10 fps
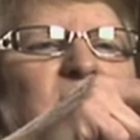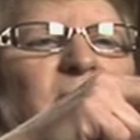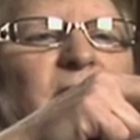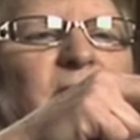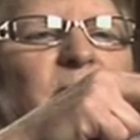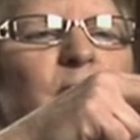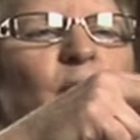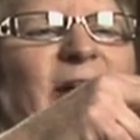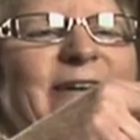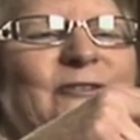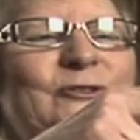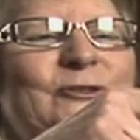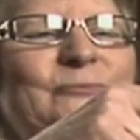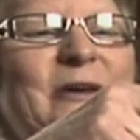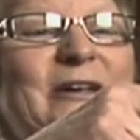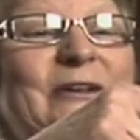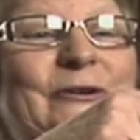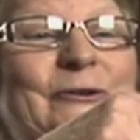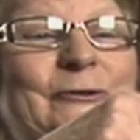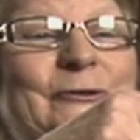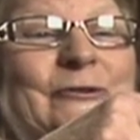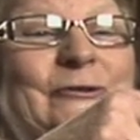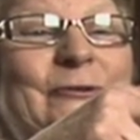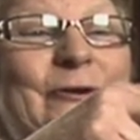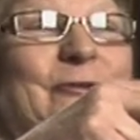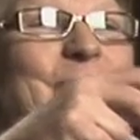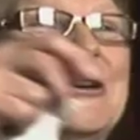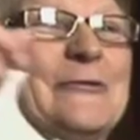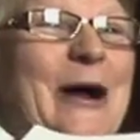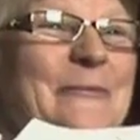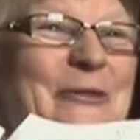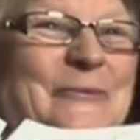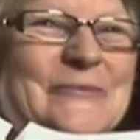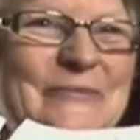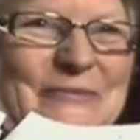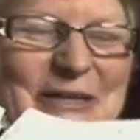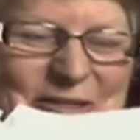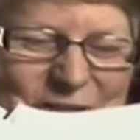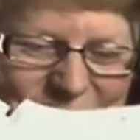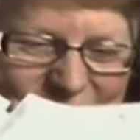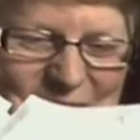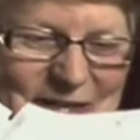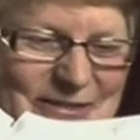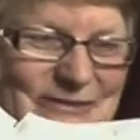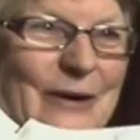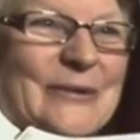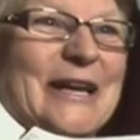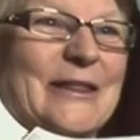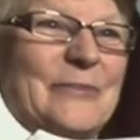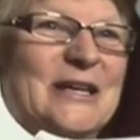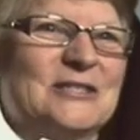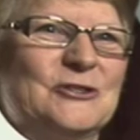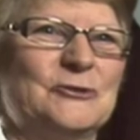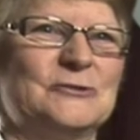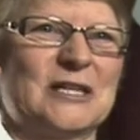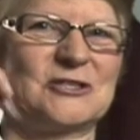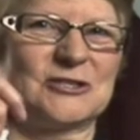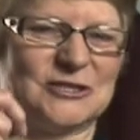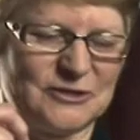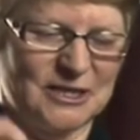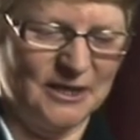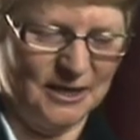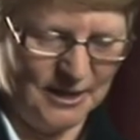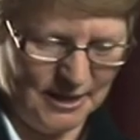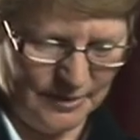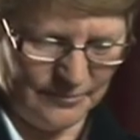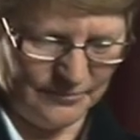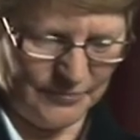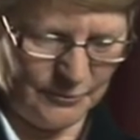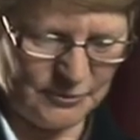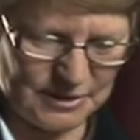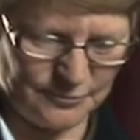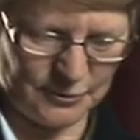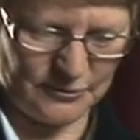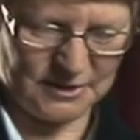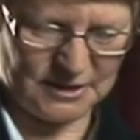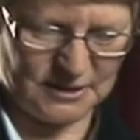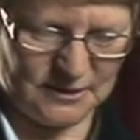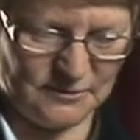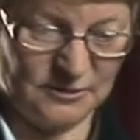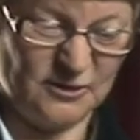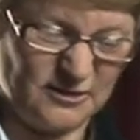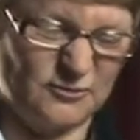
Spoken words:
of point out to me included not to interrupt them, because you can see it coming down the passage who's actually doing it, but we were surprised, well, not